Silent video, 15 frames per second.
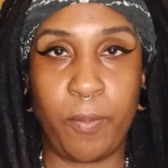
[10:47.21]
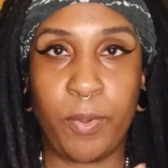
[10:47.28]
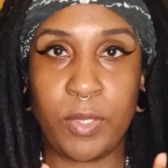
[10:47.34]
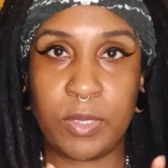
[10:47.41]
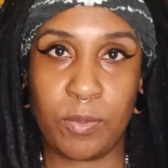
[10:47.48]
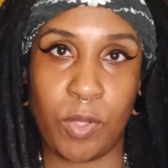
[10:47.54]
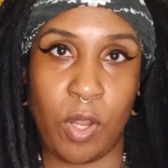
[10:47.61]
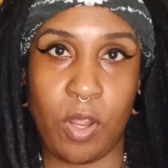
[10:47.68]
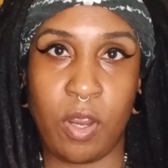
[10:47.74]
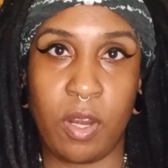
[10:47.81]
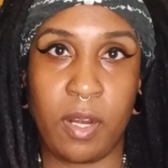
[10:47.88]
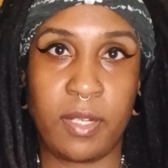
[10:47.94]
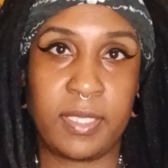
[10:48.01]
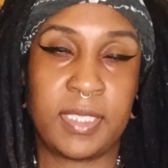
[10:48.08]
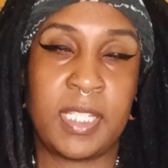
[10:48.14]
Pull some
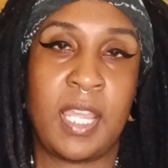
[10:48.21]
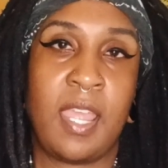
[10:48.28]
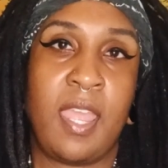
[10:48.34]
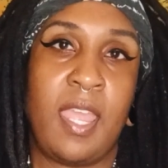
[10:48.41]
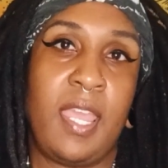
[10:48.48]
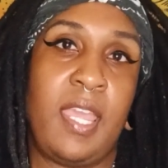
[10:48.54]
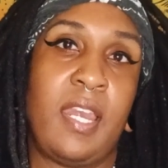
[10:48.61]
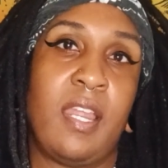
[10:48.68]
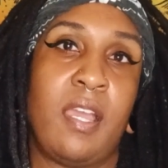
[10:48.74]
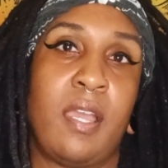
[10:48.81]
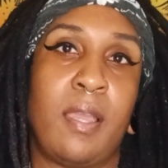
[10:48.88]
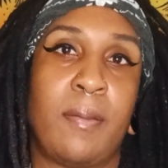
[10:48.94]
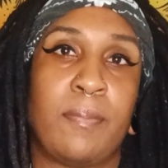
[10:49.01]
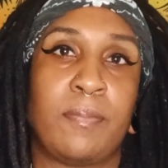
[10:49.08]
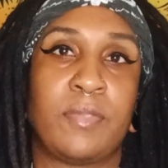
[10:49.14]
cards
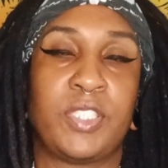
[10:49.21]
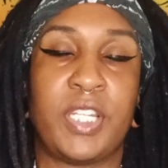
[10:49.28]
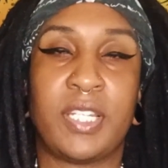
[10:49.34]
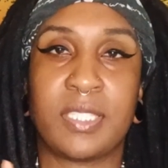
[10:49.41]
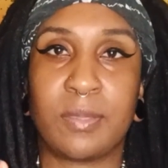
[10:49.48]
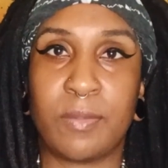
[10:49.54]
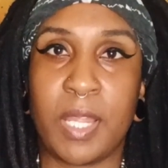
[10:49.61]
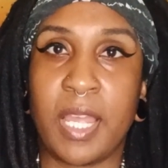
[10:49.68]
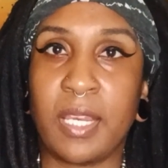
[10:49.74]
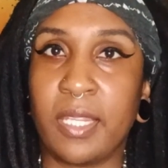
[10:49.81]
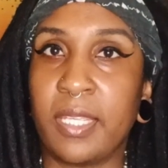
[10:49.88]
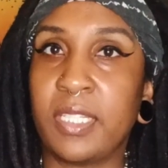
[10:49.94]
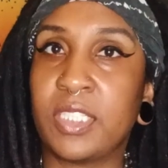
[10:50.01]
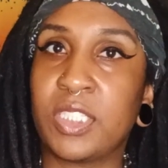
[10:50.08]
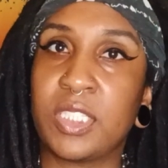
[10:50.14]
and share some
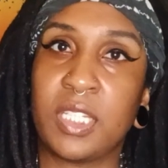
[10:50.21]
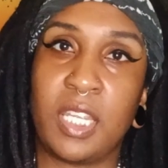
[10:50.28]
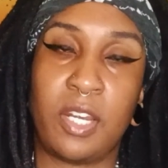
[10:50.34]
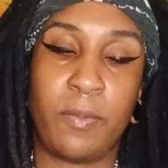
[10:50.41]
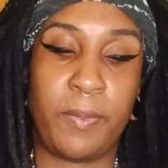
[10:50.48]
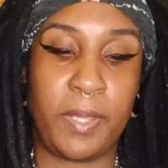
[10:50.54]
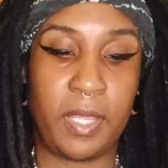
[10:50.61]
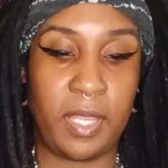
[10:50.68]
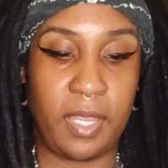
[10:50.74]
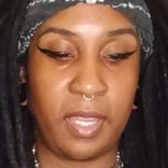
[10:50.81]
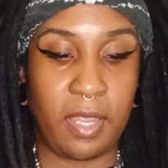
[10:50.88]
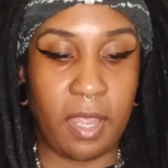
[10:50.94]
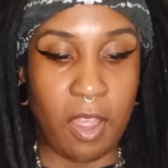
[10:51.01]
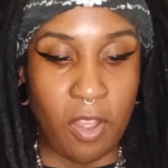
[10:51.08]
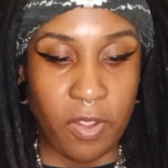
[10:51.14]
knowledge. It'll be
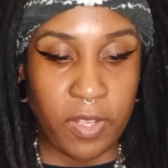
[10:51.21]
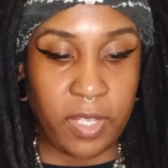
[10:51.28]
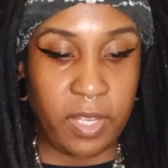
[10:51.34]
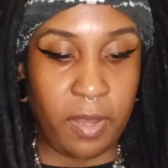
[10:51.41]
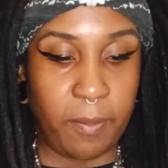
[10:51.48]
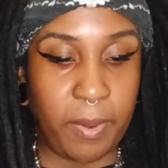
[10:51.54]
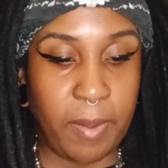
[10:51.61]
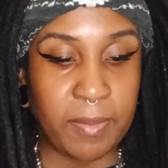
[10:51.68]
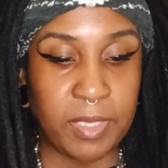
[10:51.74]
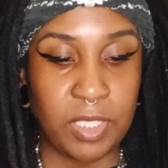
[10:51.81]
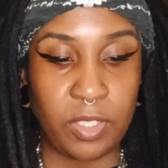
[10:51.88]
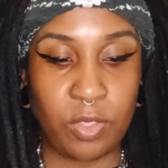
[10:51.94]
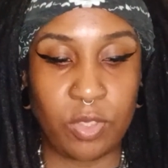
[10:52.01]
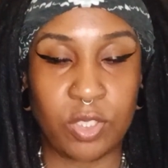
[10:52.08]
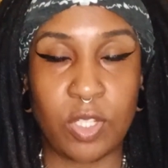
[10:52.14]
all good. But I'm
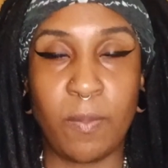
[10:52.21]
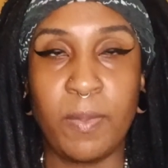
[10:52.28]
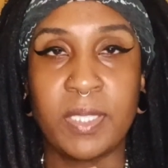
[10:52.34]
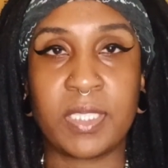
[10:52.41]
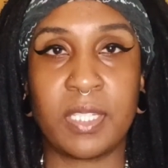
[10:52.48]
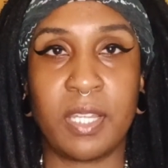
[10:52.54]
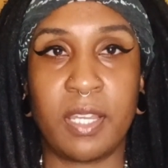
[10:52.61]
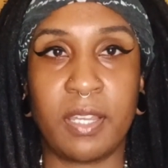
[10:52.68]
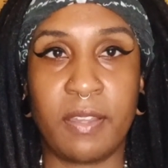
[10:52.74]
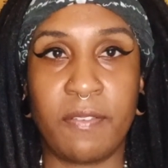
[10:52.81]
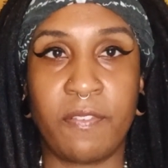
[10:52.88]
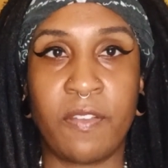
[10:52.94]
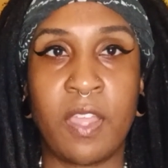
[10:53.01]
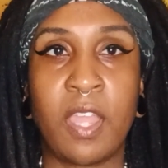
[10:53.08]
sending you so much love,